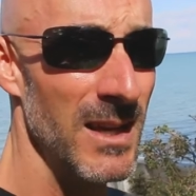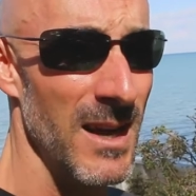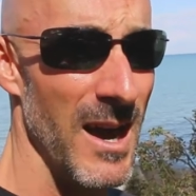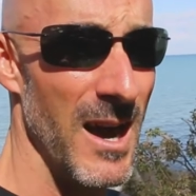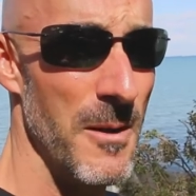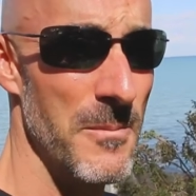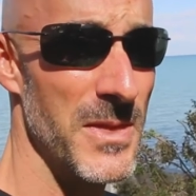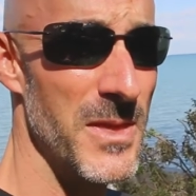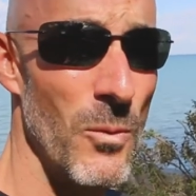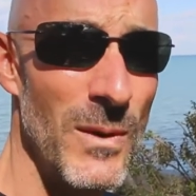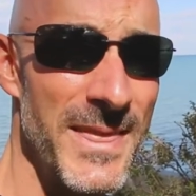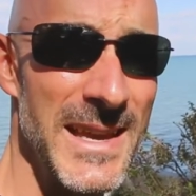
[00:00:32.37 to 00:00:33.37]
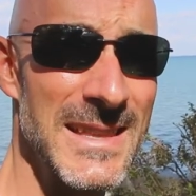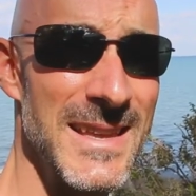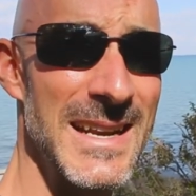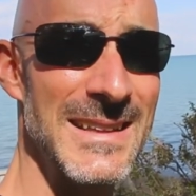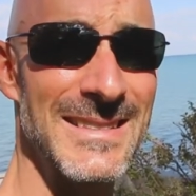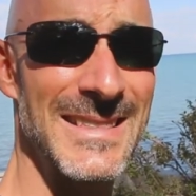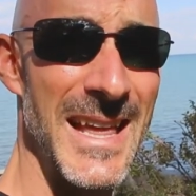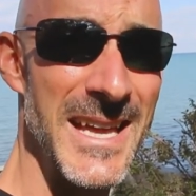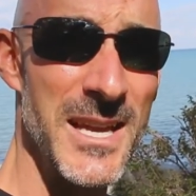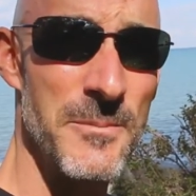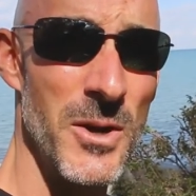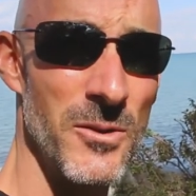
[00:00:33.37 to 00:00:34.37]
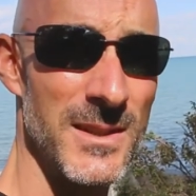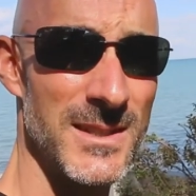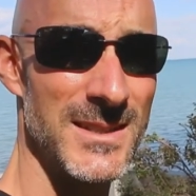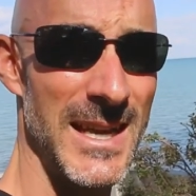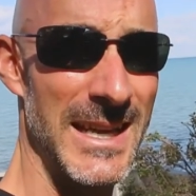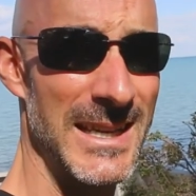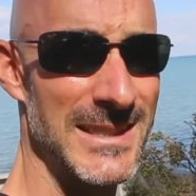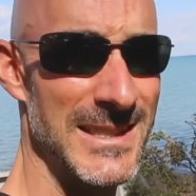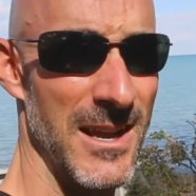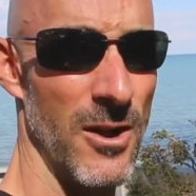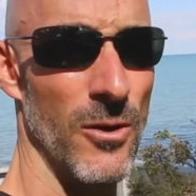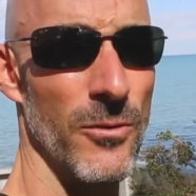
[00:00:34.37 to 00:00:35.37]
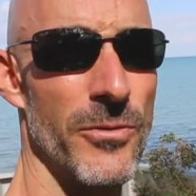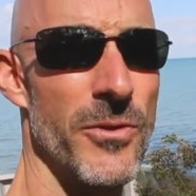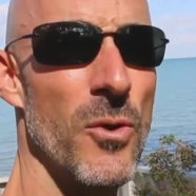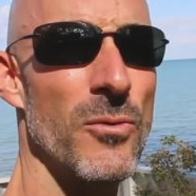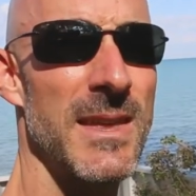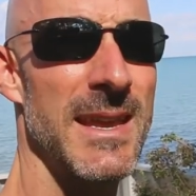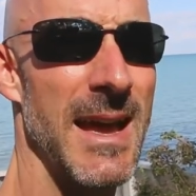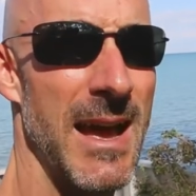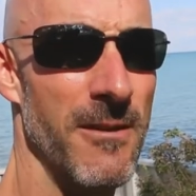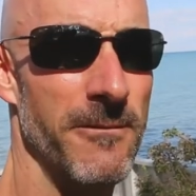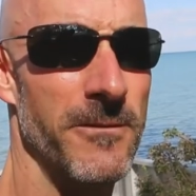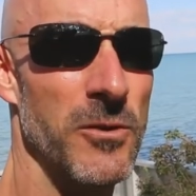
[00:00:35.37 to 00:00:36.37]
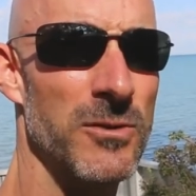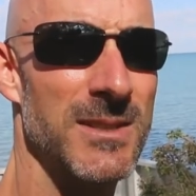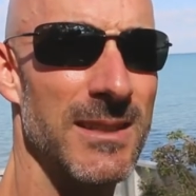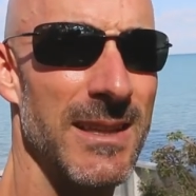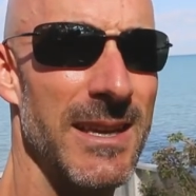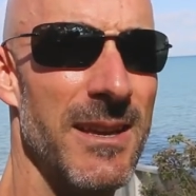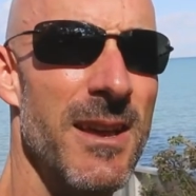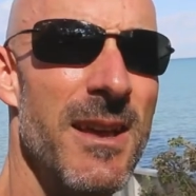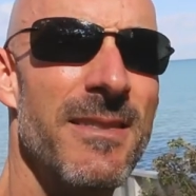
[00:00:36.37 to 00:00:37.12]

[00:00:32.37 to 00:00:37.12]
Um, the one thing that I like about this diet is that although they have foods that they